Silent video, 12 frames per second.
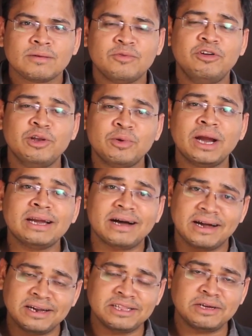If we look at
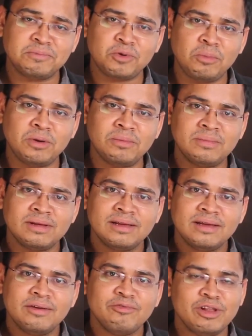another problem,
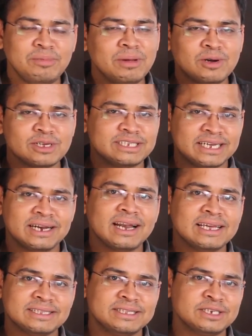we'll be able to
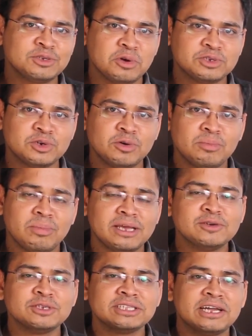generalize this also by
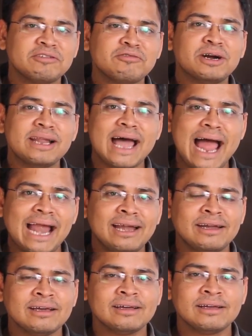using that word
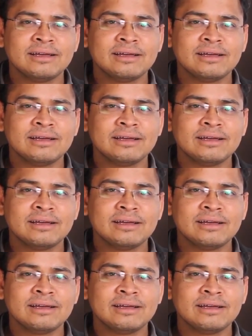AND.